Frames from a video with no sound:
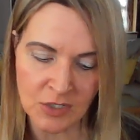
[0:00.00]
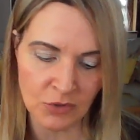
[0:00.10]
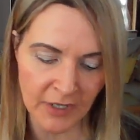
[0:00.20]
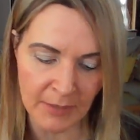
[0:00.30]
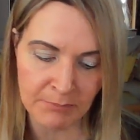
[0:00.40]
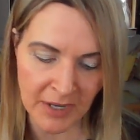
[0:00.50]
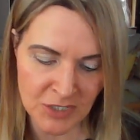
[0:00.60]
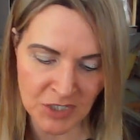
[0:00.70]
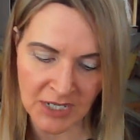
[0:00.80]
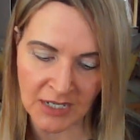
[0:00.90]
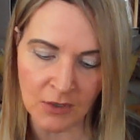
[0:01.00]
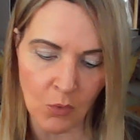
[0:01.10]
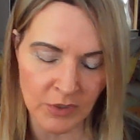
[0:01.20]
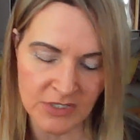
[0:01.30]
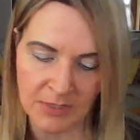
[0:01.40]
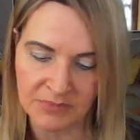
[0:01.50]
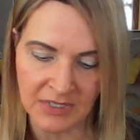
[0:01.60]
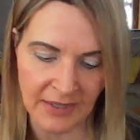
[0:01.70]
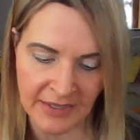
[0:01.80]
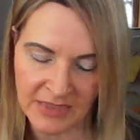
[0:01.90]
to look at budgeting or
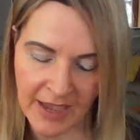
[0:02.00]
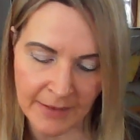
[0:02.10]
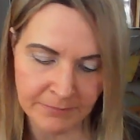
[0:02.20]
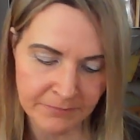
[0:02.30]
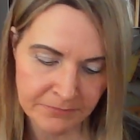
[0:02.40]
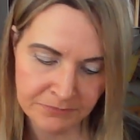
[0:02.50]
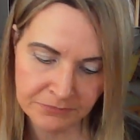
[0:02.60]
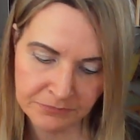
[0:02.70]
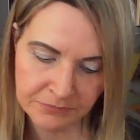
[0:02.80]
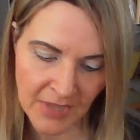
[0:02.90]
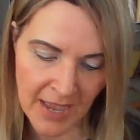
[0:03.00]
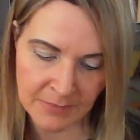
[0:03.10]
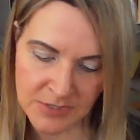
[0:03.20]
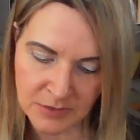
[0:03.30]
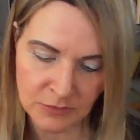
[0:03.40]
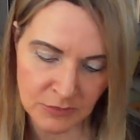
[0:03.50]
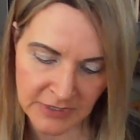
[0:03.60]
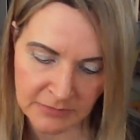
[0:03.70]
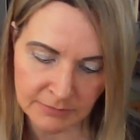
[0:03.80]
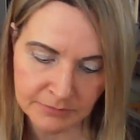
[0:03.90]
something like that.
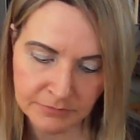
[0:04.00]
Absolutely.